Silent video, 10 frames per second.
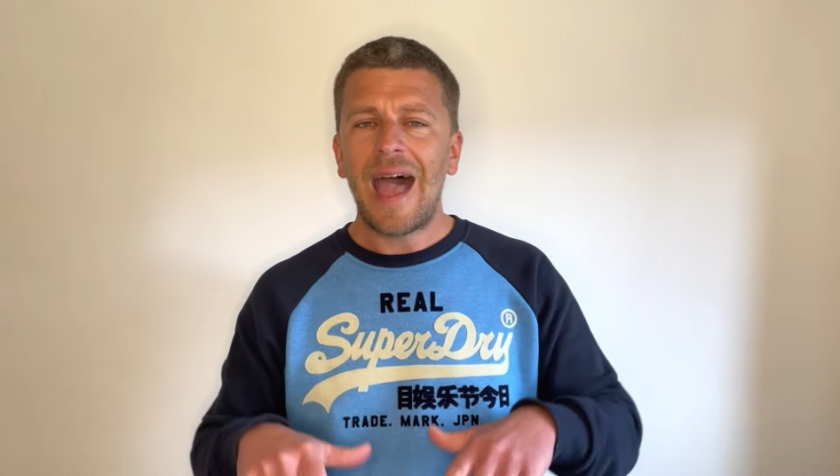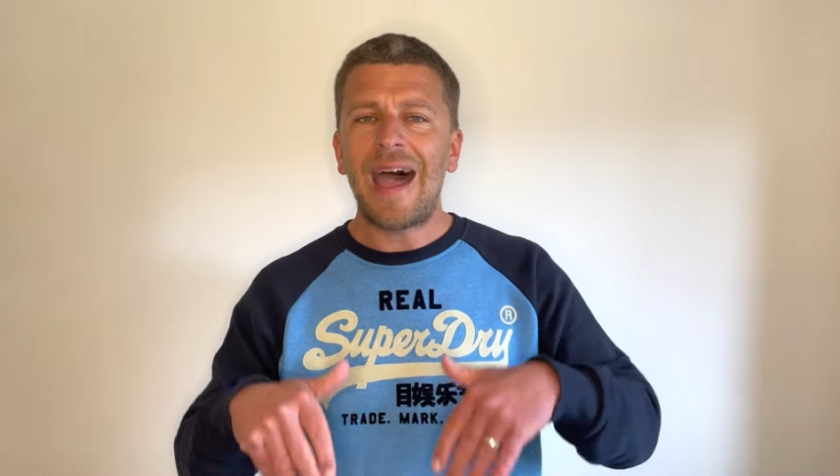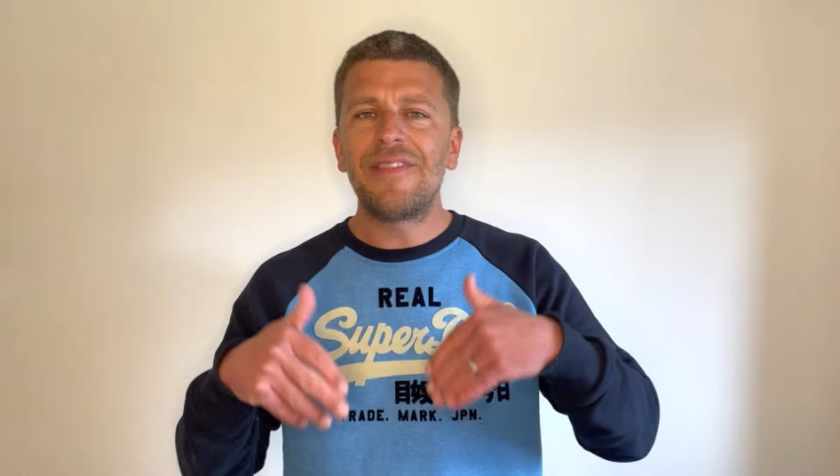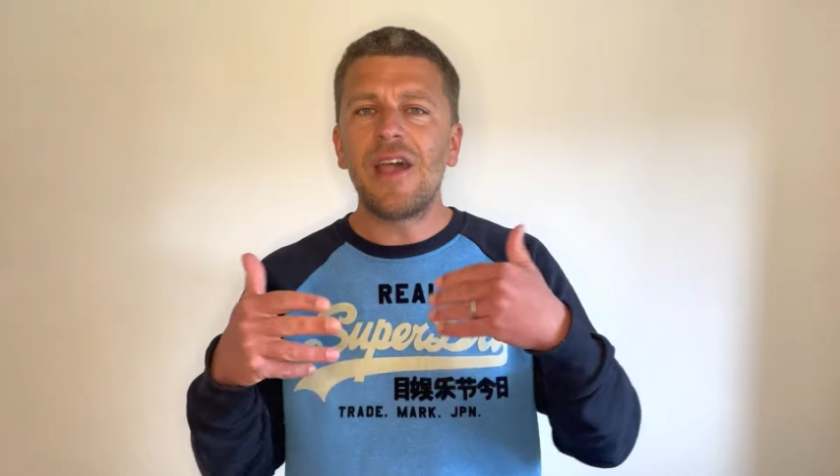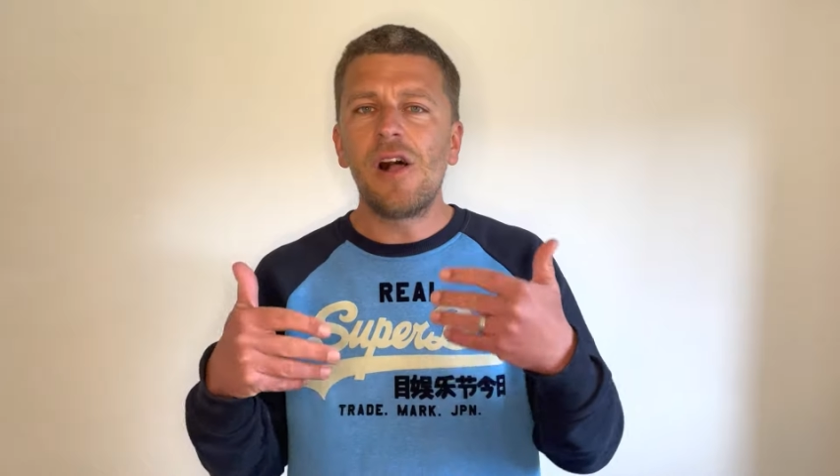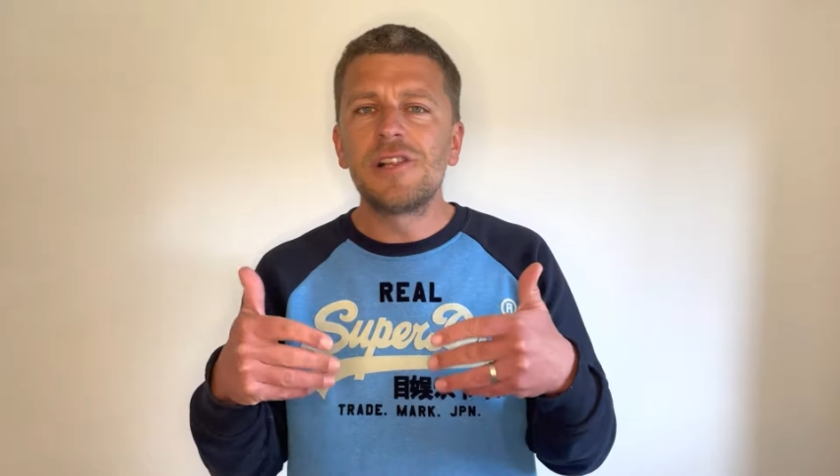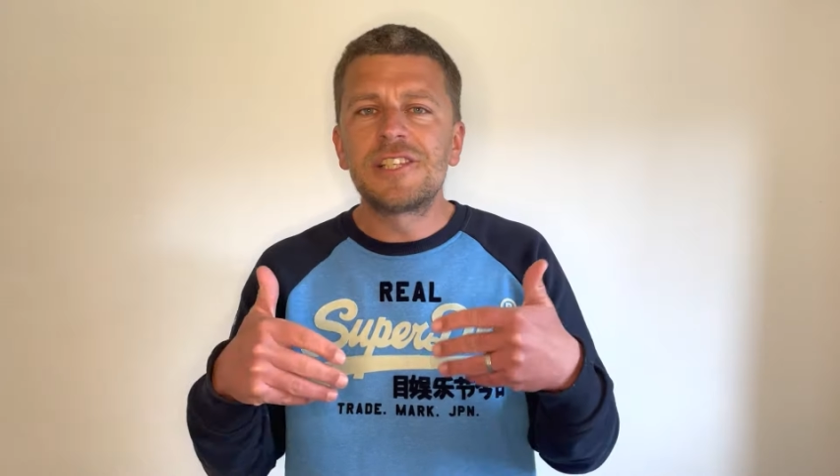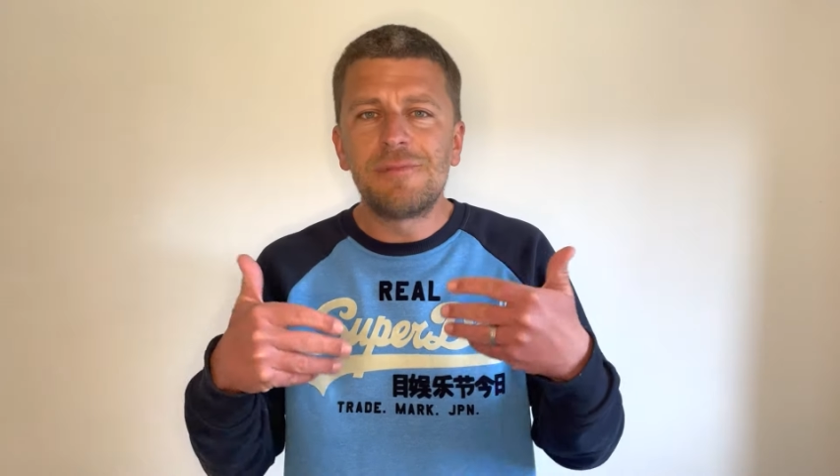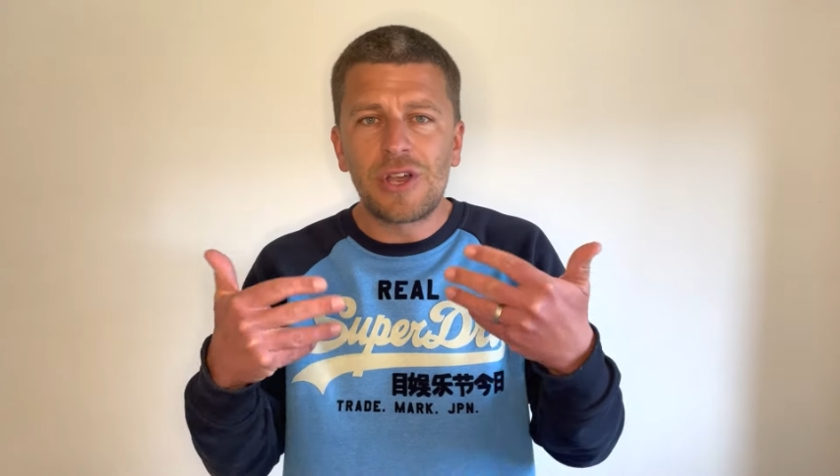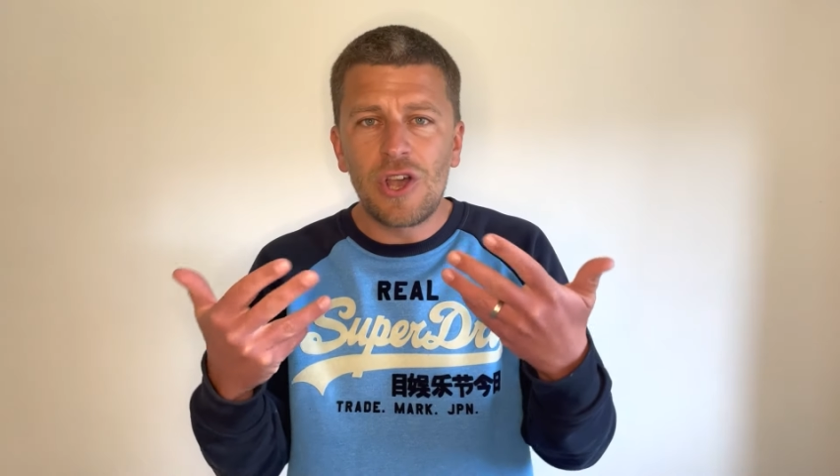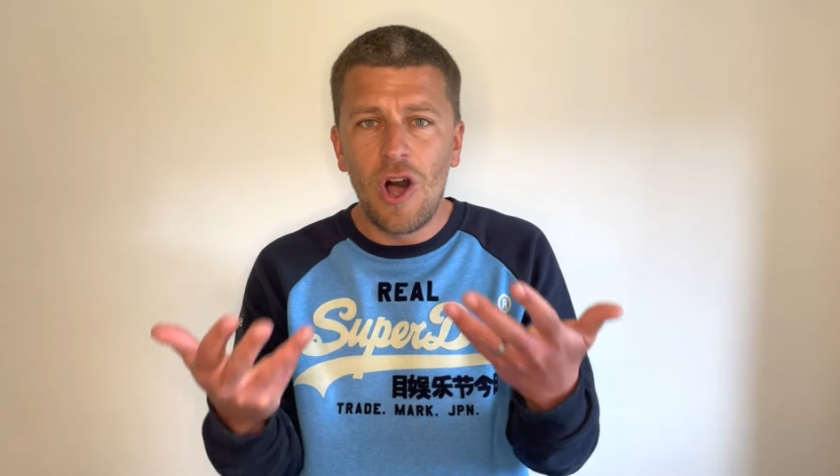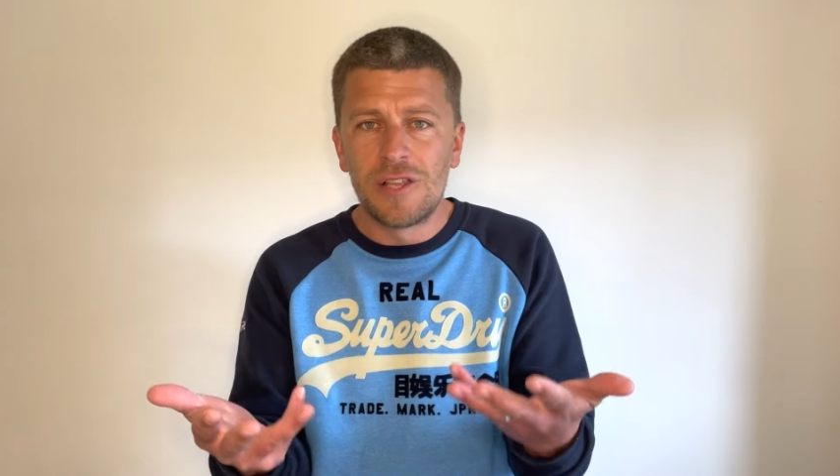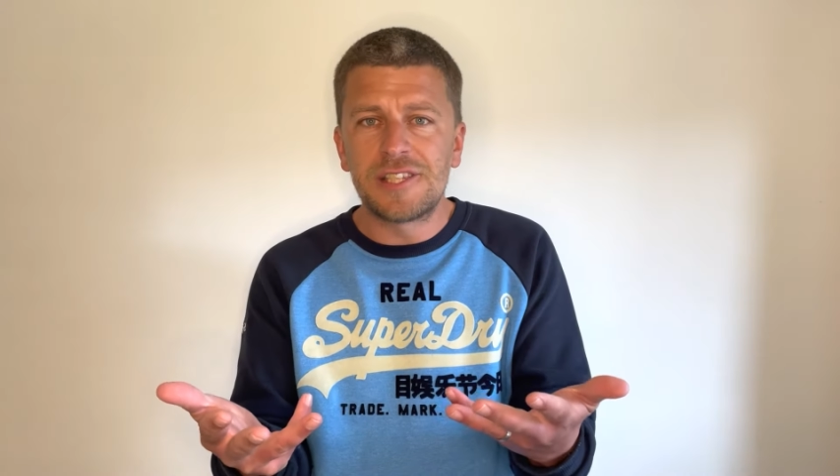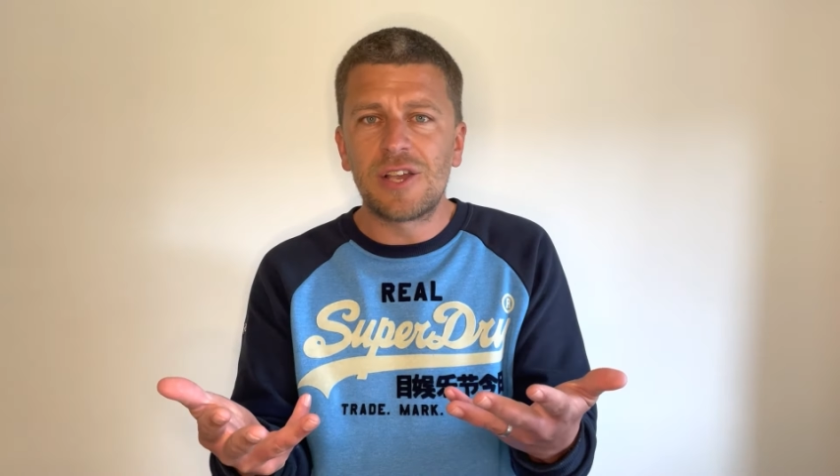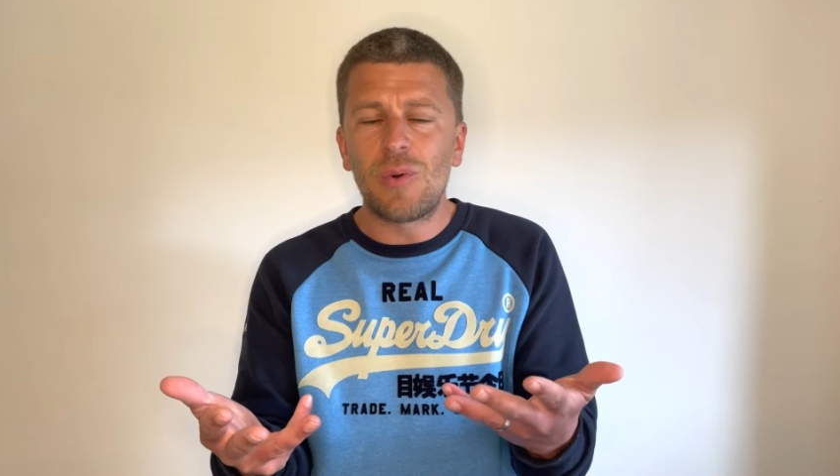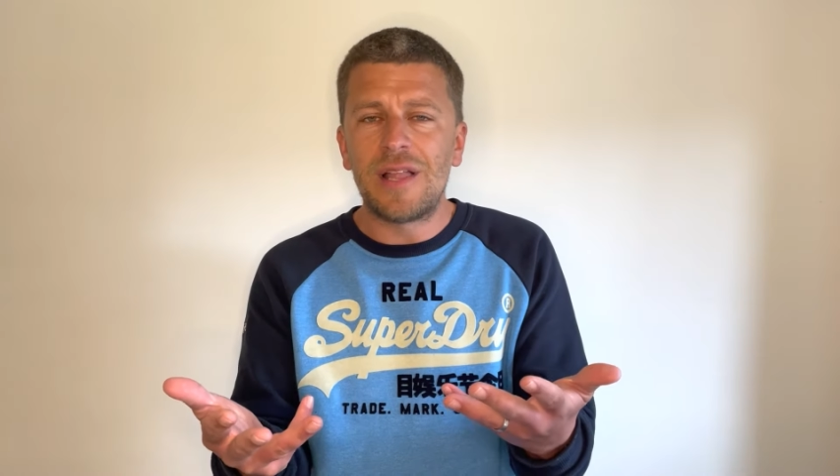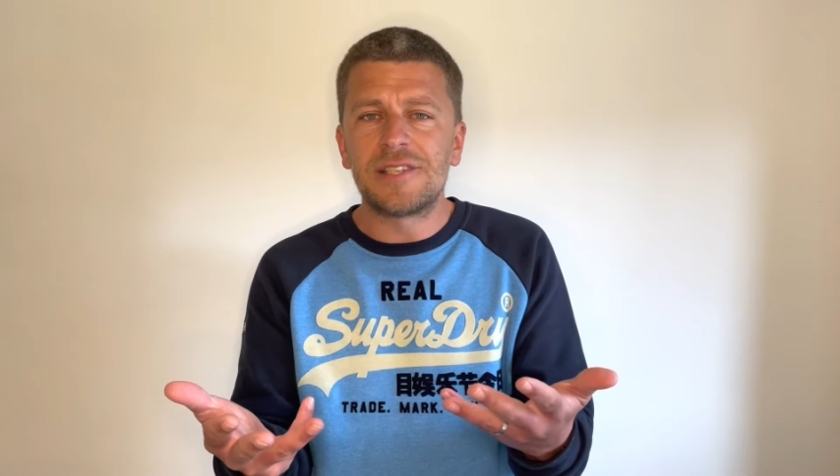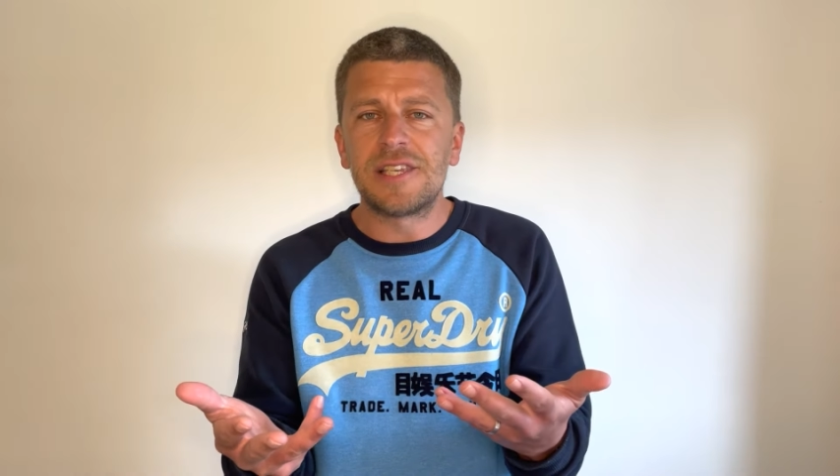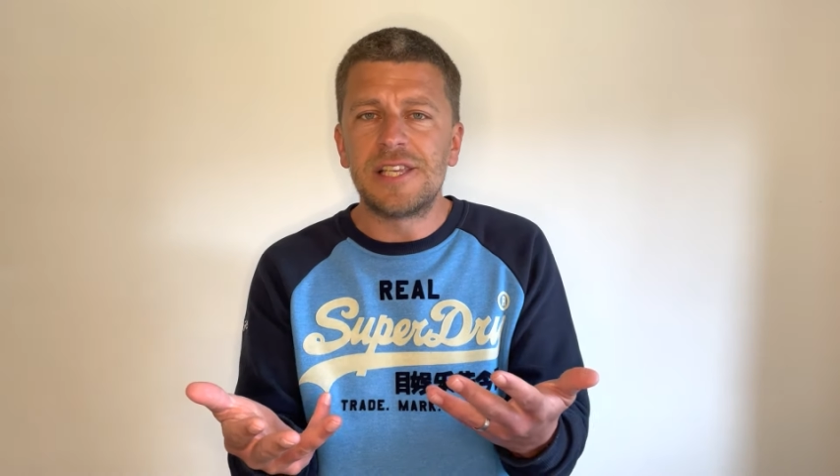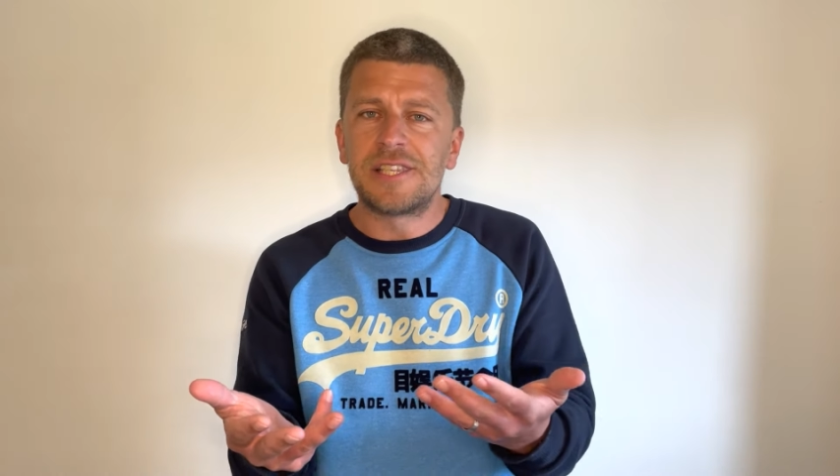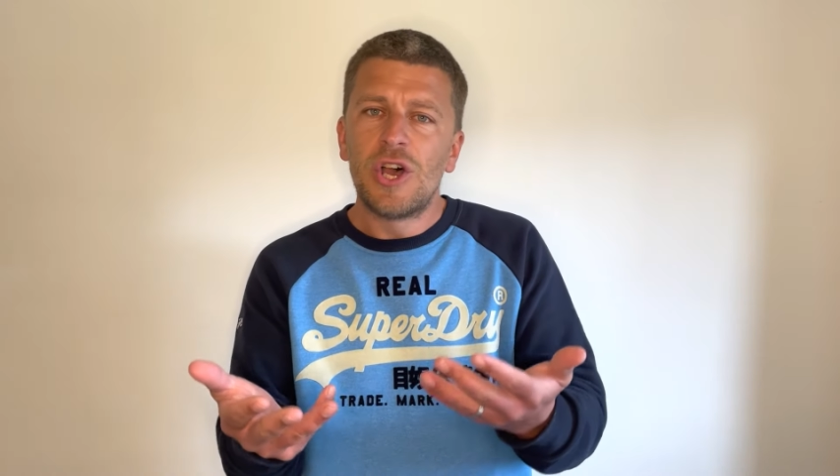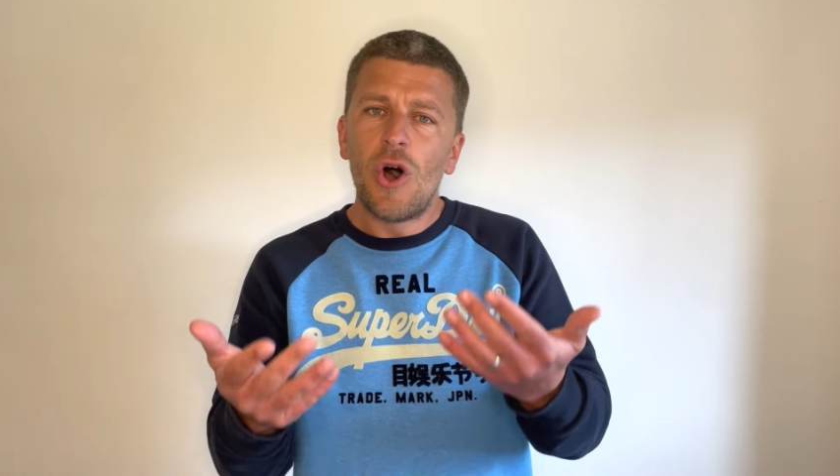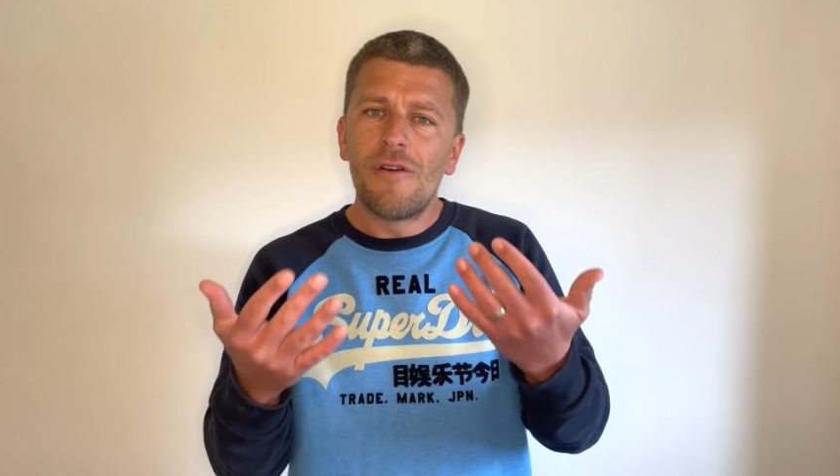and the ultimate consequences